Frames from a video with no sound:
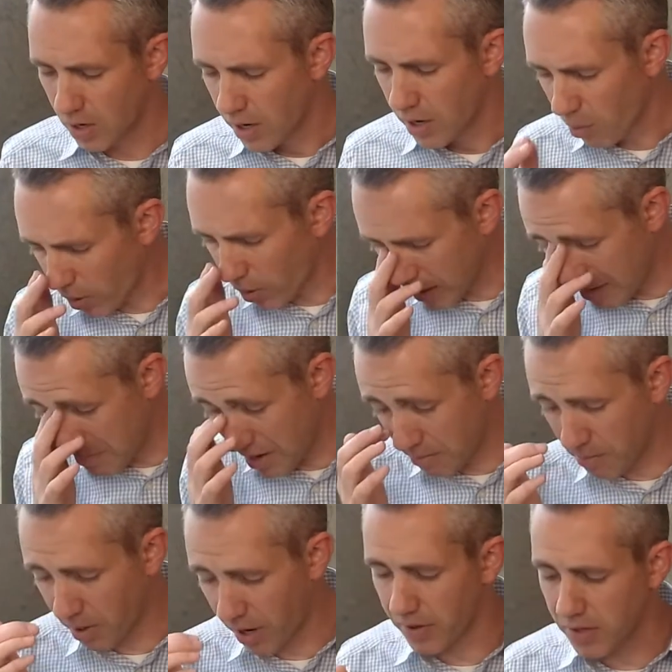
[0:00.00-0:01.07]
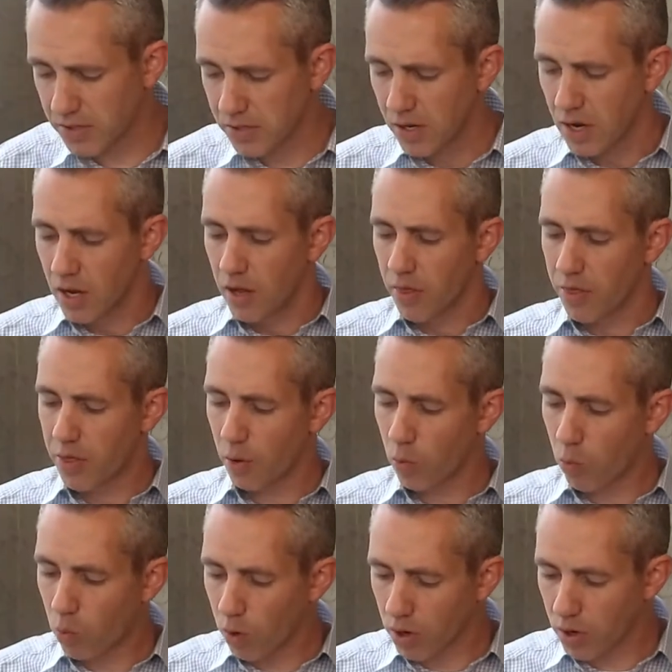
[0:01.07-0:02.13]
Now, what can he mean by this?
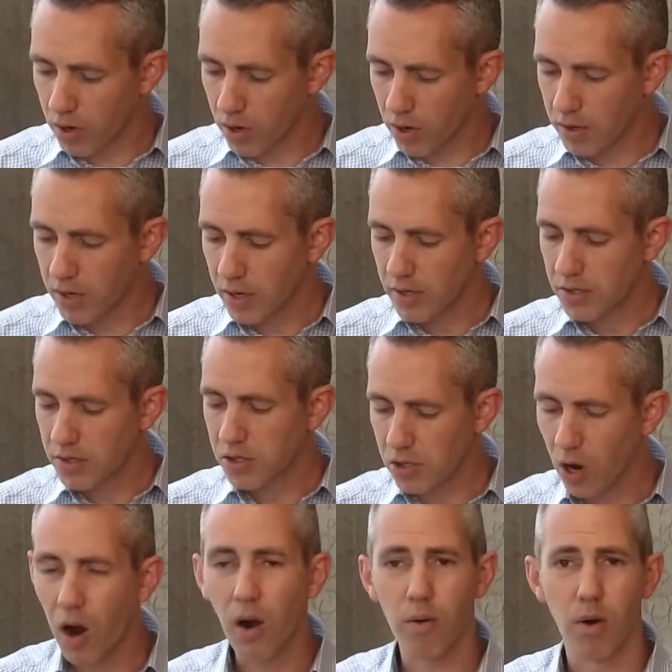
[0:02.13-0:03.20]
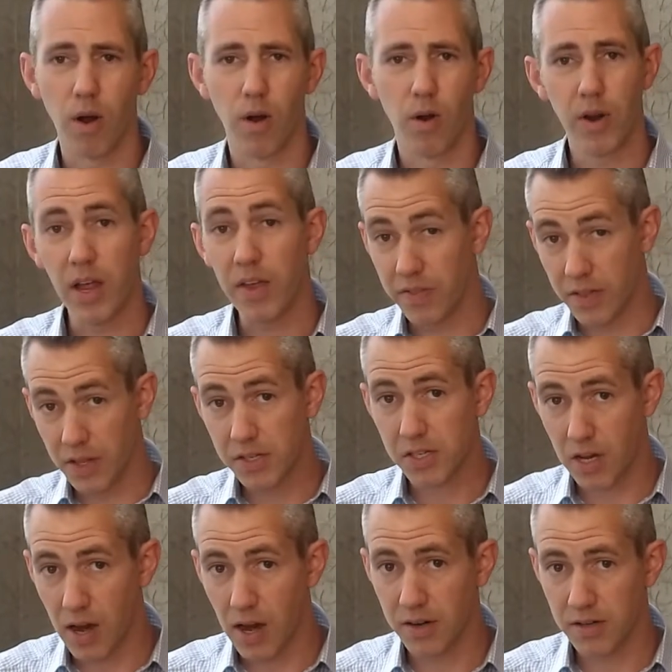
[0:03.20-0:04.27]
The word sorrow in this
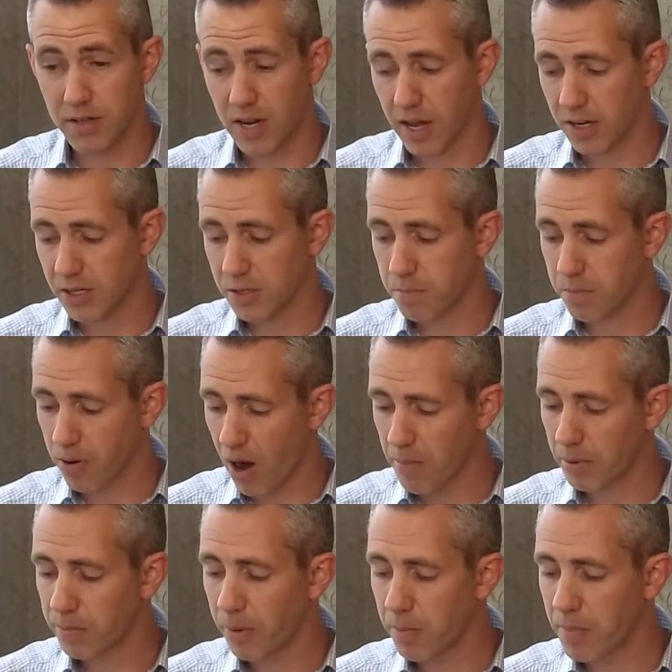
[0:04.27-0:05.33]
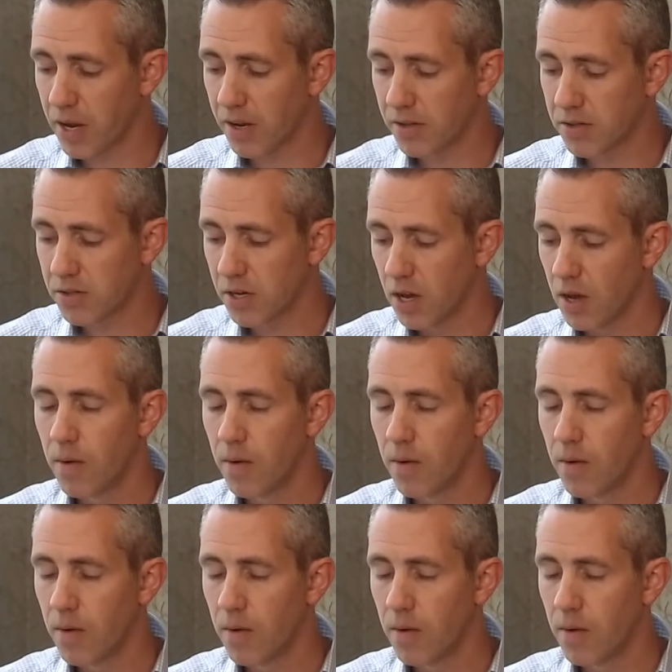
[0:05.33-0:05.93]
context probably means